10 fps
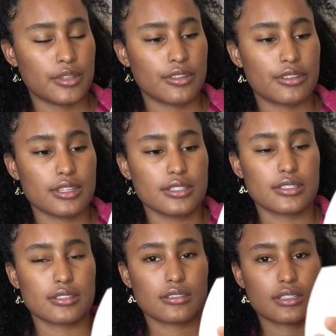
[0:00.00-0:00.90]

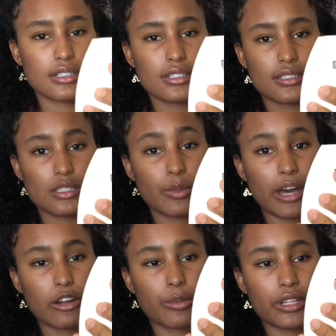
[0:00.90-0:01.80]
This is the
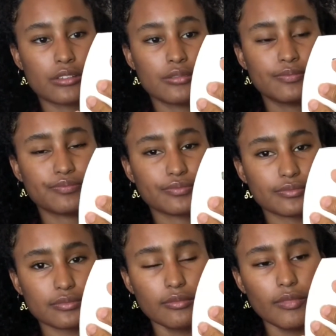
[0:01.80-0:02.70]
power button,
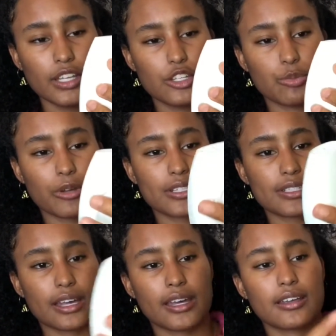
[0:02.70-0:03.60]
and you press
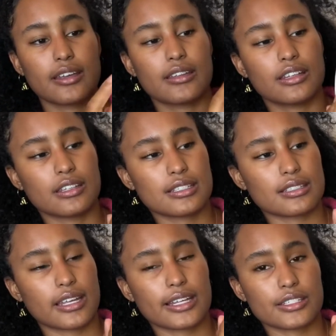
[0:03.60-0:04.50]
that, and then these
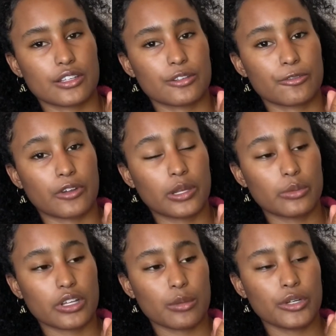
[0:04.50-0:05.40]
lights on the front would
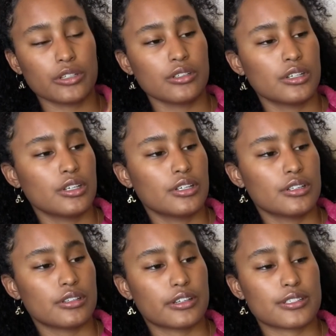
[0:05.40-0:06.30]
come on.
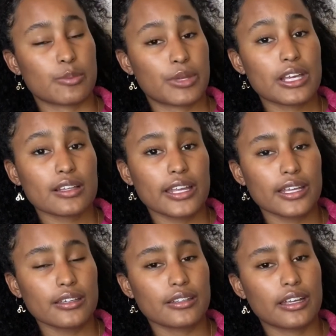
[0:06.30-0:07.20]
There's a pink
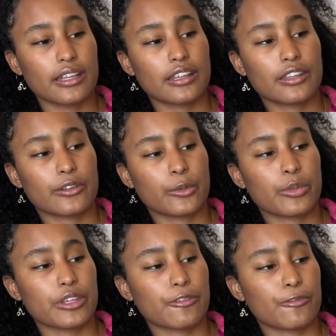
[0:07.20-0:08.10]
light, and then there will
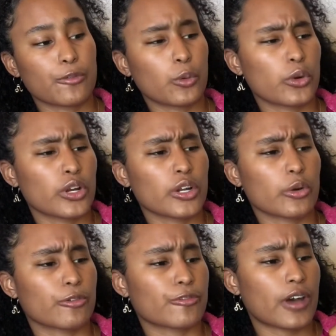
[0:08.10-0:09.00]
be 4 or
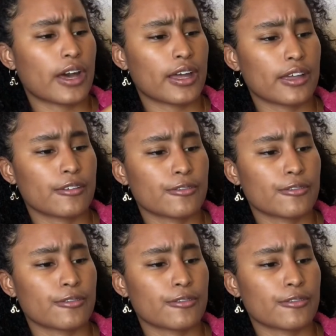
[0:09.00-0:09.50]
5